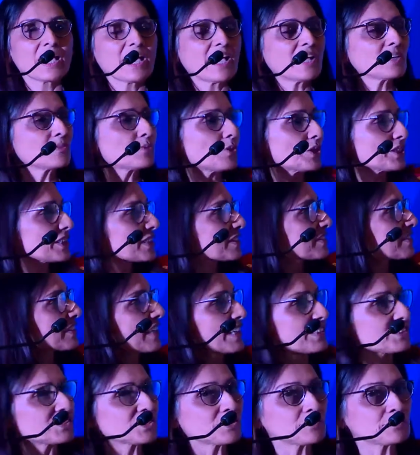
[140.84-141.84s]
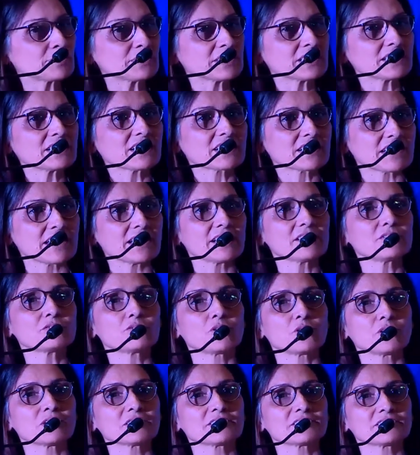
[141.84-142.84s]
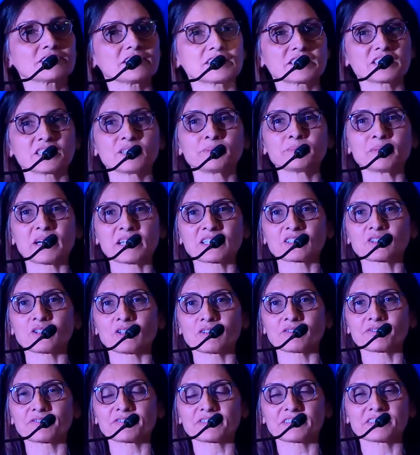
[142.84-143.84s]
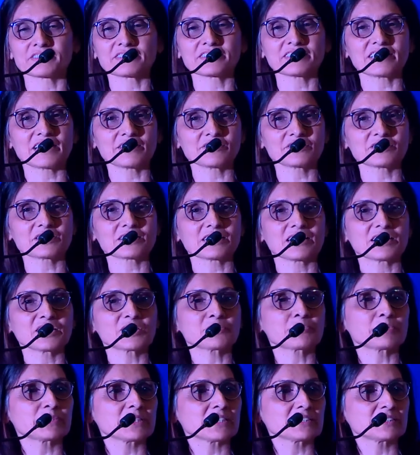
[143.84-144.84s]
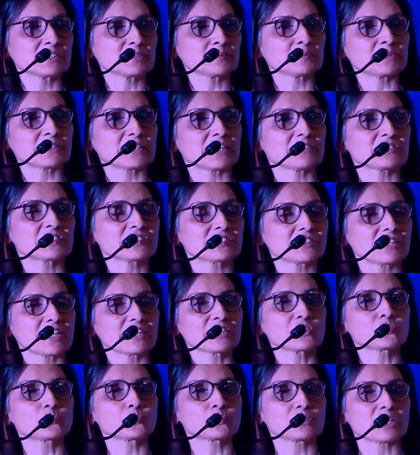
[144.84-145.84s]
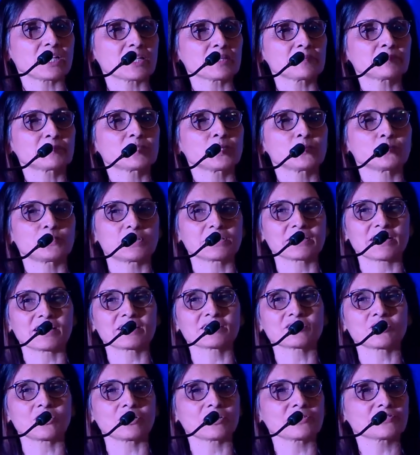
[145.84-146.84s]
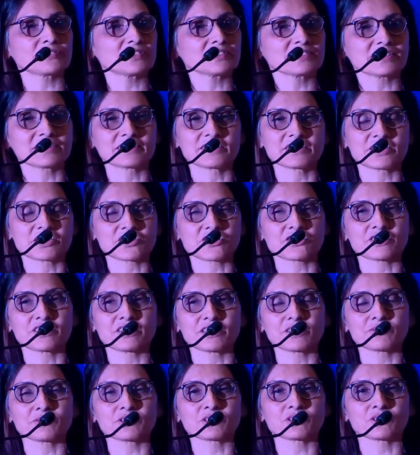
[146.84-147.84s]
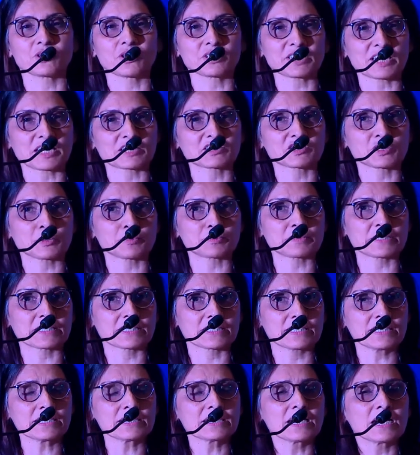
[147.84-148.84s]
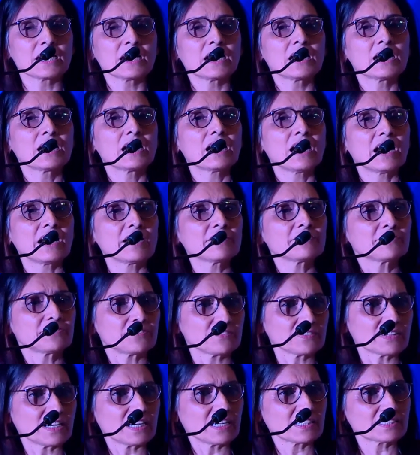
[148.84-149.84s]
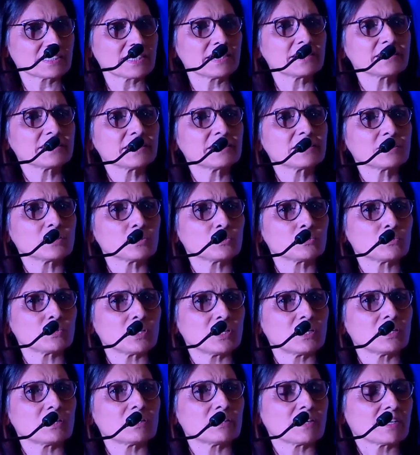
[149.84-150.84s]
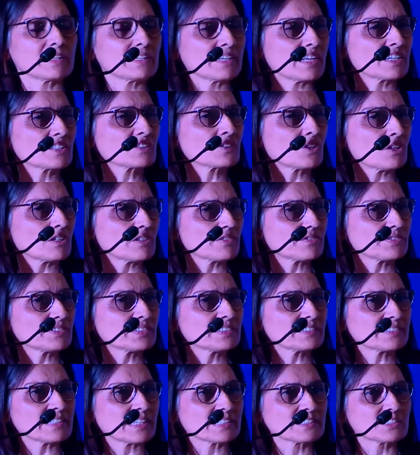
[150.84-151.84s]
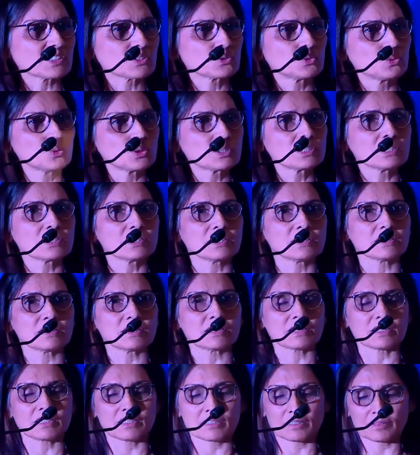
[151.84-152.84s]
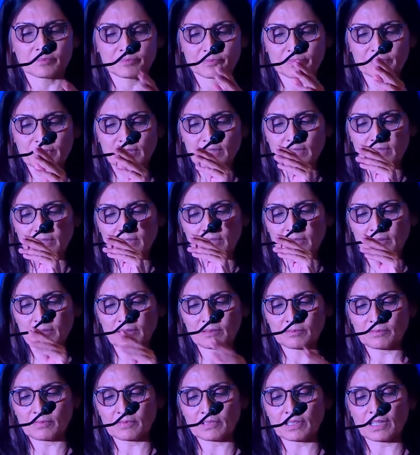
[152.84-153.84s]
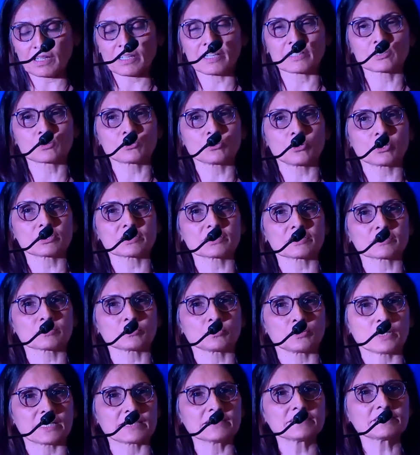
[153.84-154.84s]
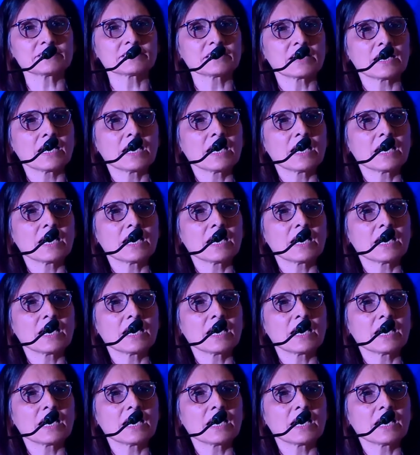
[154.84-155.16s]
And what excited me again was the term unconference. And I was telling Priyadeep that I was trying to type the word unconference and the dictionary was not accepting it. I've attended a, uh, an unconference at the Google um, uh, headquarters once.